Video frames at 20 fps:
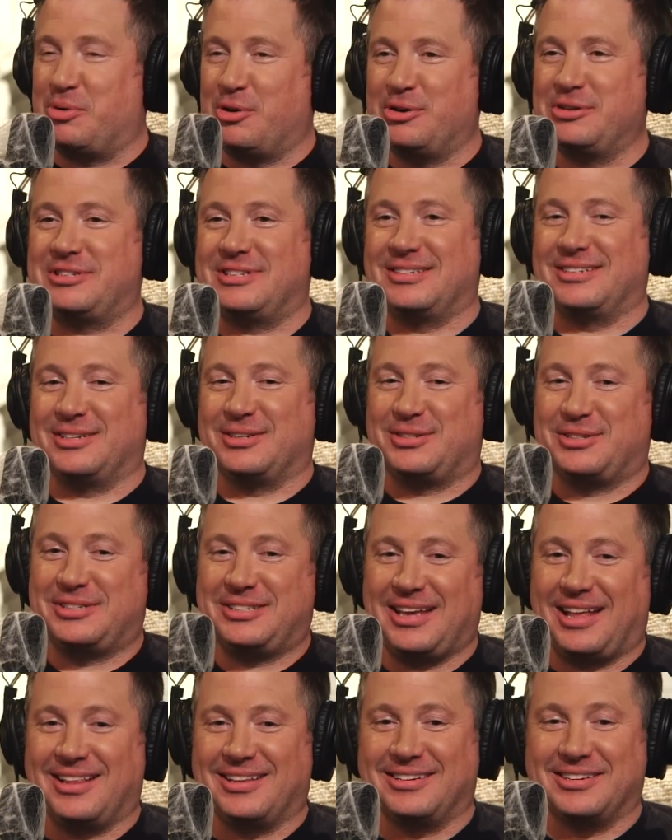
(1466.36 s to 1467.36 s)
person to
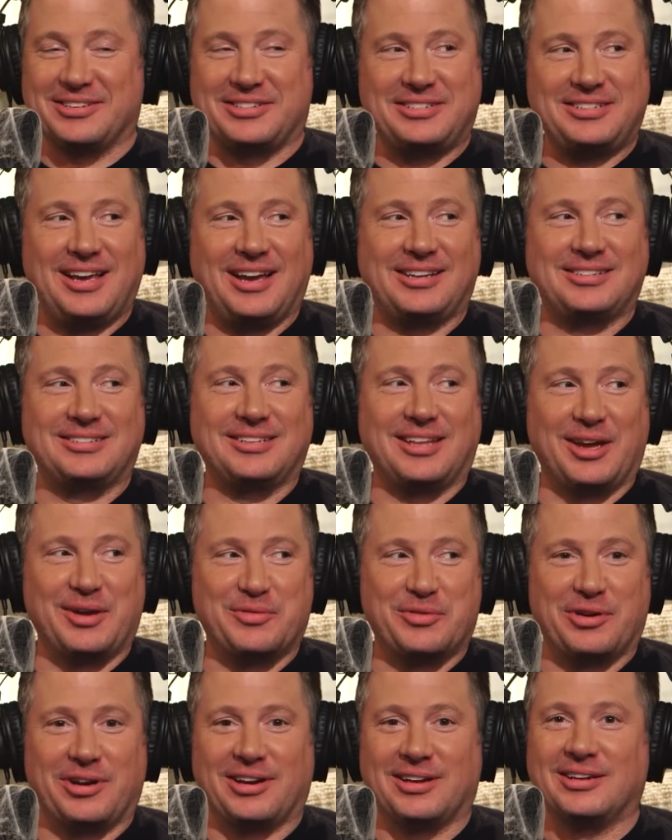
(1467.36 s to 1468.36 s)
sell into sex
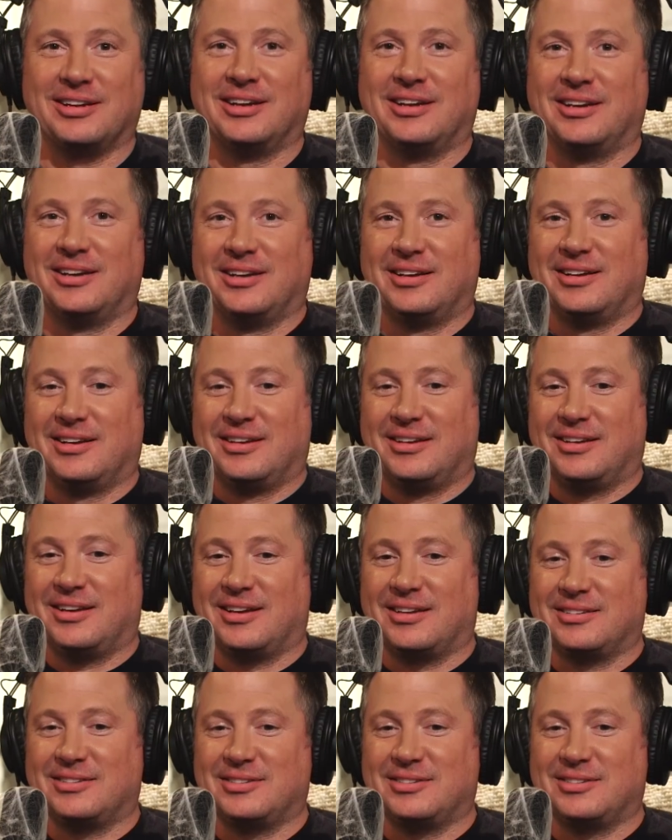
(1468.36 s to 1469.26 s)
slavery. Allegedly.